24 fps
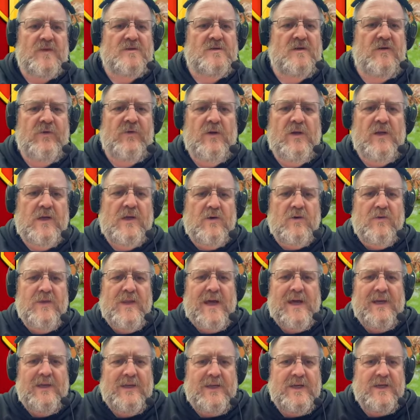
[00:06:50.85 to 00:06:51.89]
So if you click on
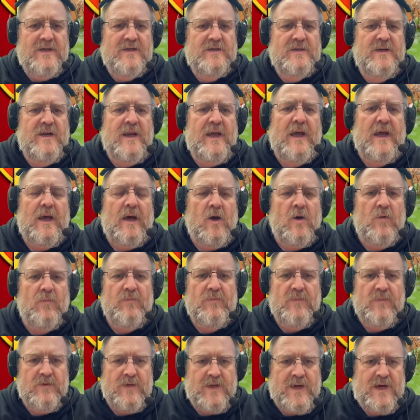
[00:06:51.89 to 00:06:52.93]
that link now,
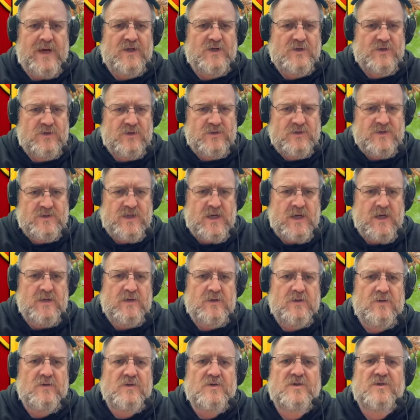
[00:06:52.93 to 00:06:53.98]
that should
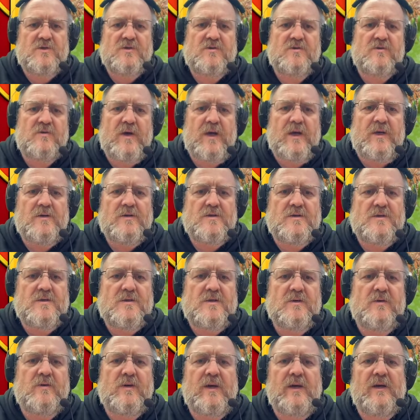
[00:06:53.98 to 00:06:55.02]
take you straight
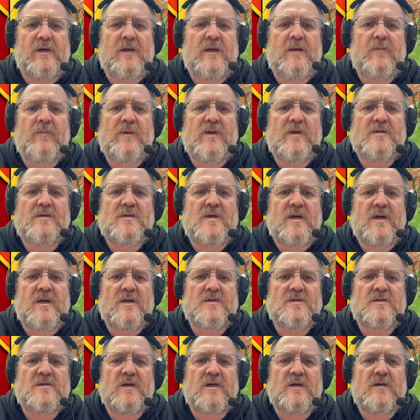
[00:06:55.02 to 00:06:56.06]
to it. Let me
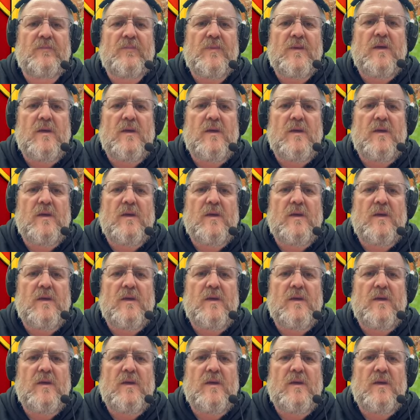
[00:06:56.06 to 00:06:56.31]
test it.